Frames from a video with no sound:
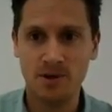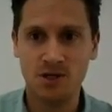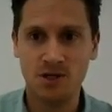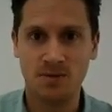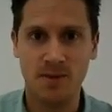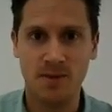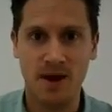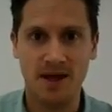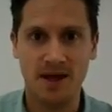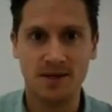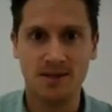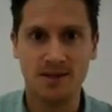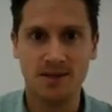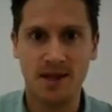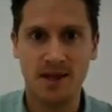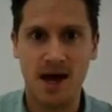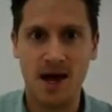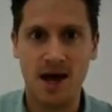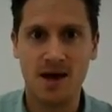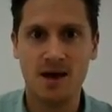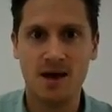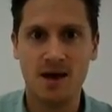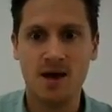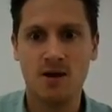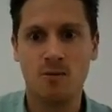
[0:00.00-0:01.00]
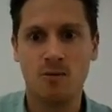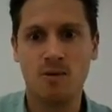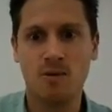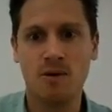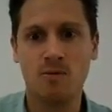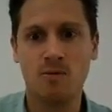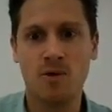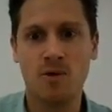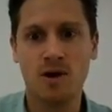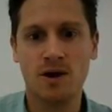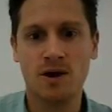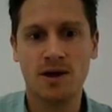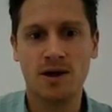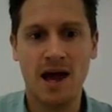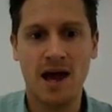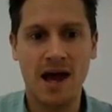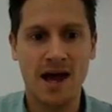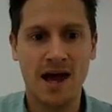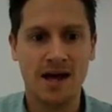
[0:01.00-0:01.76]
which means that we want